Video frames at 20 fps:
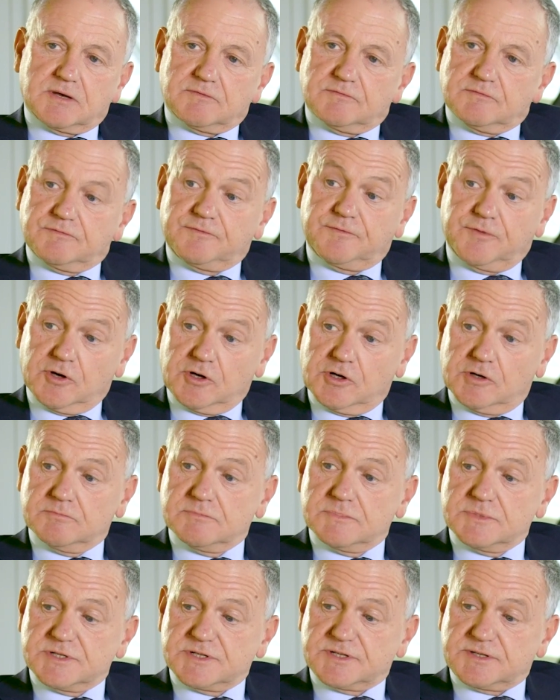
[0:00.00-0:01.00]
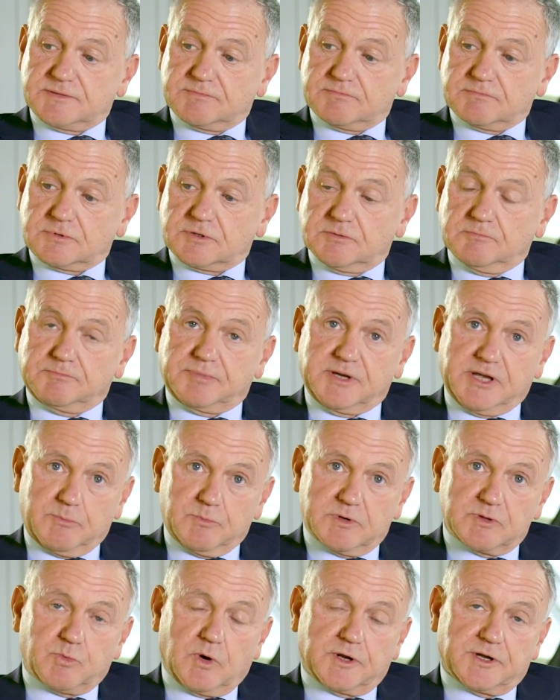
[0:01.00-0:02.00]
Firms compete
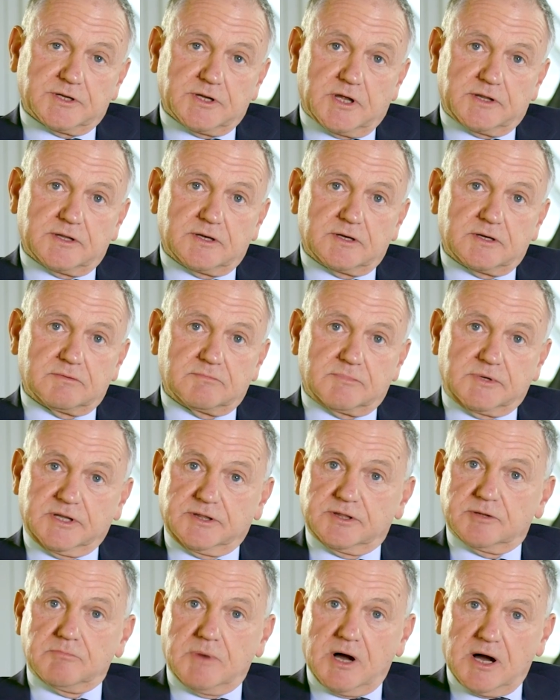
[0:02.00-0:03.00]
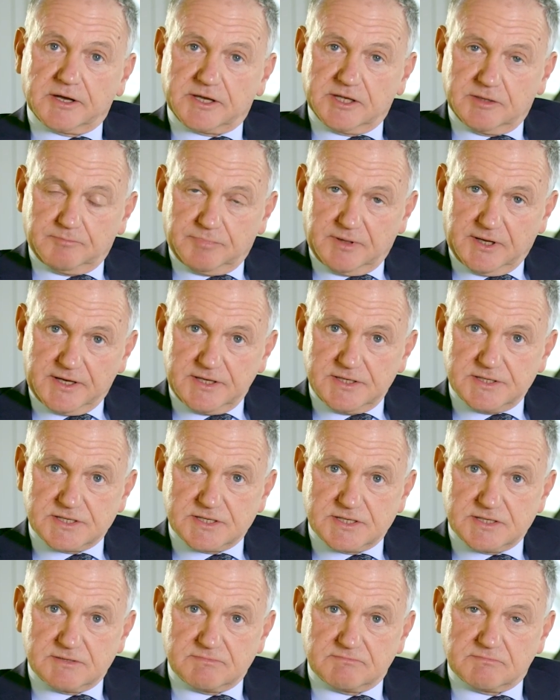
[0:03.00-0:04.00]
with one another in the
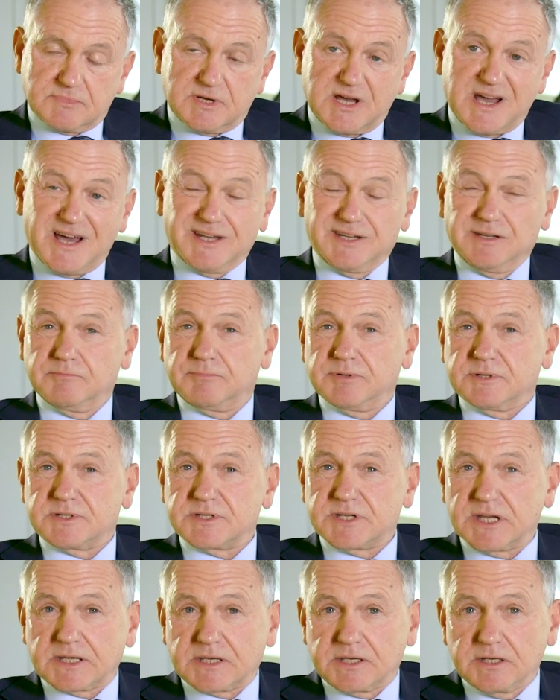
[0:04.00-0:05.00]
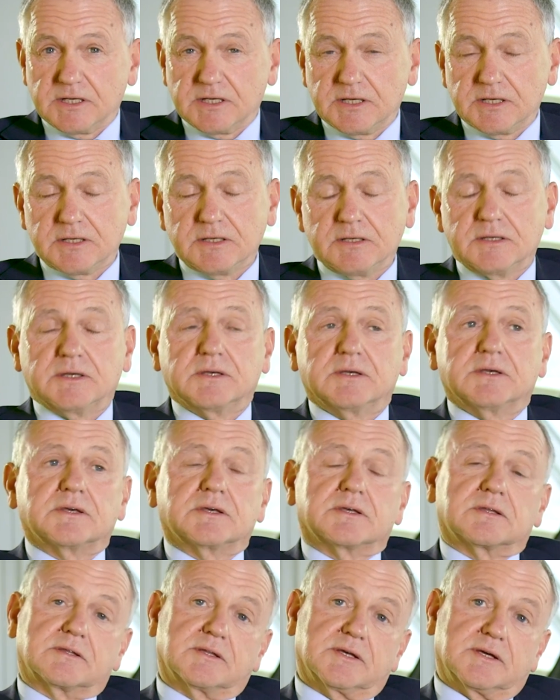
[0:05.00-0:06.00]
marketplace, and in particular,
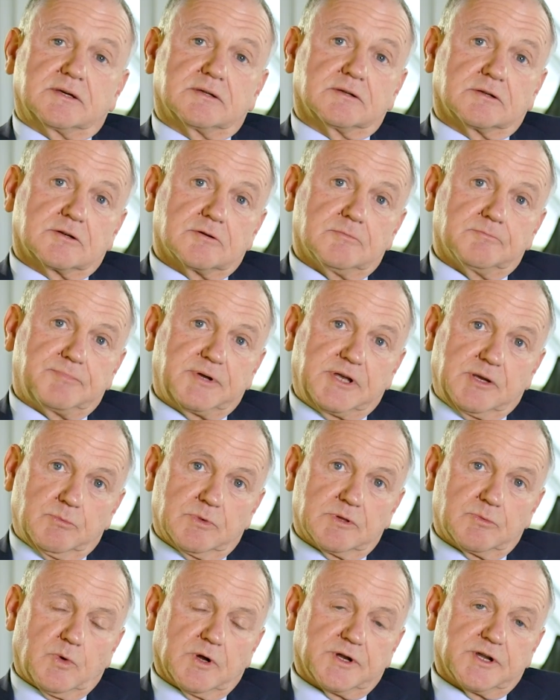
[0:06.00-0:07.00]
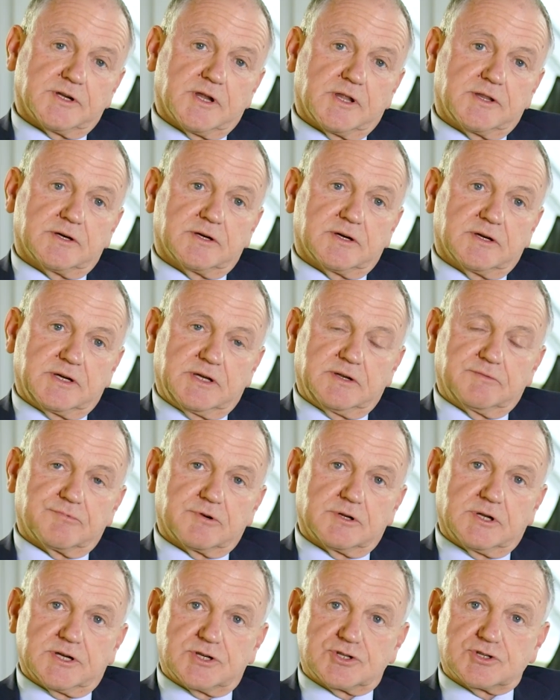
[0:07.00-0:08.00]
they can compete with one another in
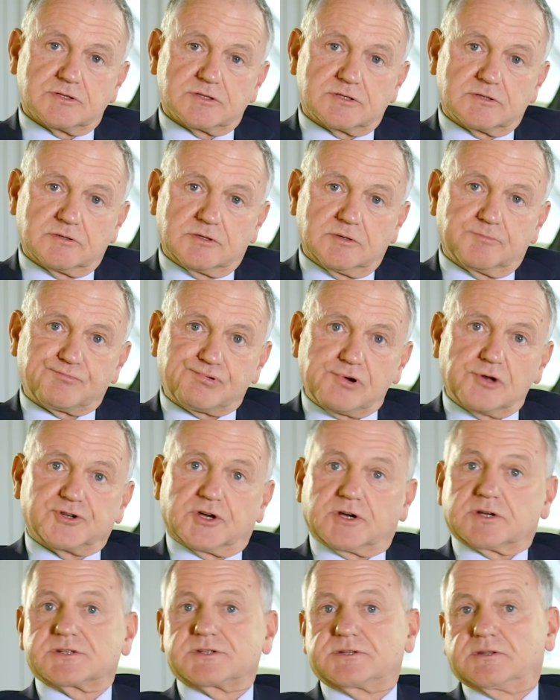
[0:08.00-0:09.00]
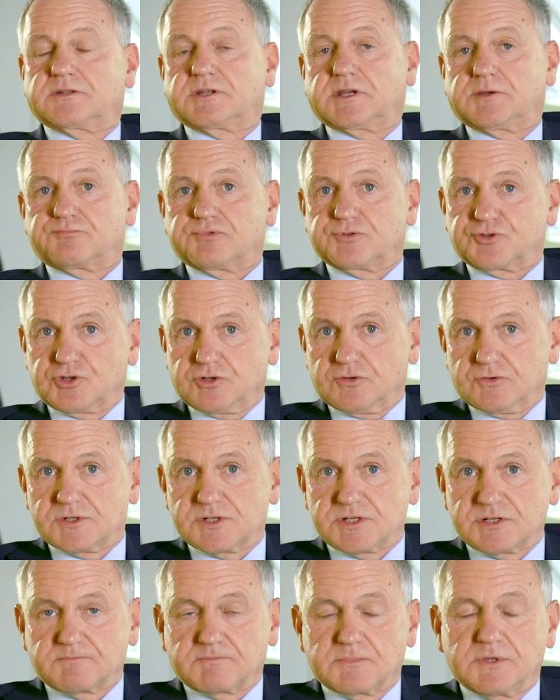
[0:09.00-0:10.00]
relation to the products that they
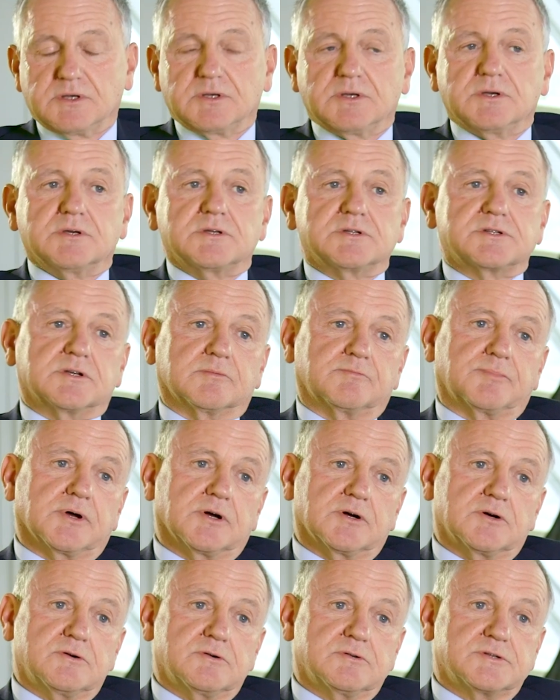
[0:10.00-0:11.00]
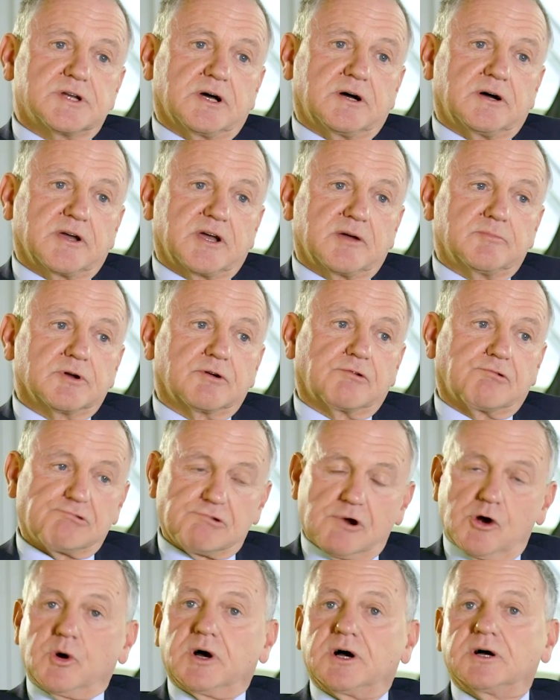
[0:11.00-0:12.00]
produce. Suppose I am a
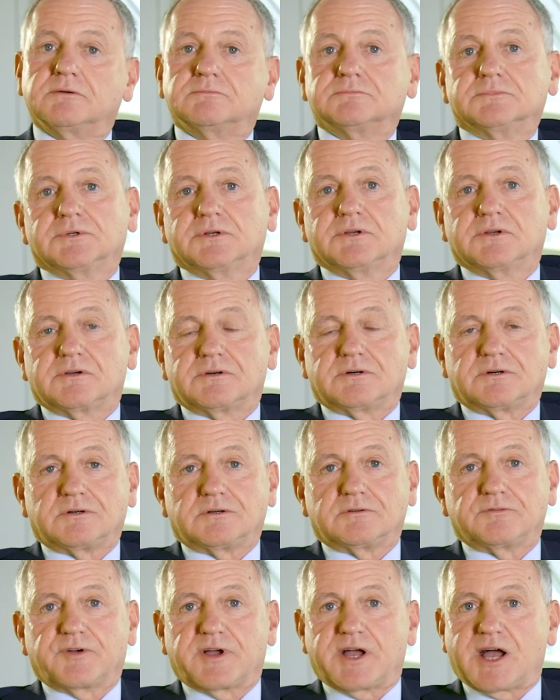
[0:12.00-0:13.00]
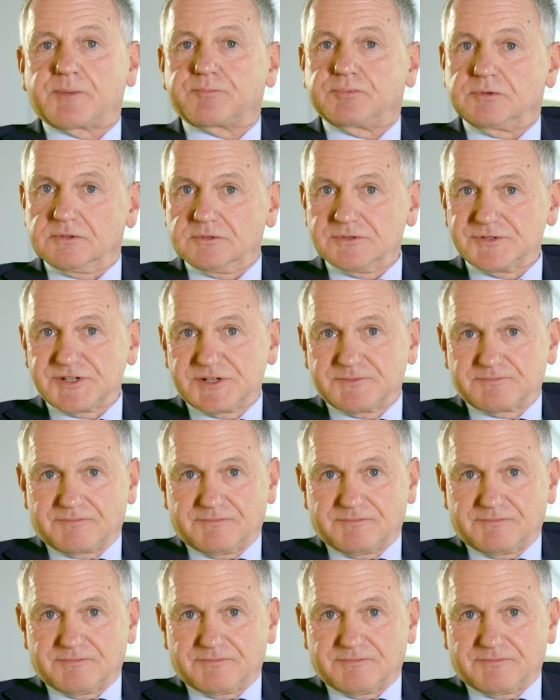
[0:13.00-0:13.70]
grower of apples.